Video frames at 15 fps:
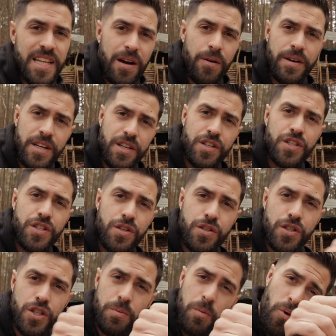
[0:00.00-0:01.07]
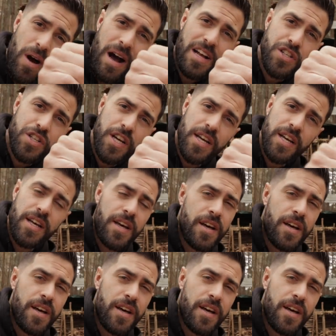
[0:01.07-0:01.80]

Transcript: Now I can just use the small hatchet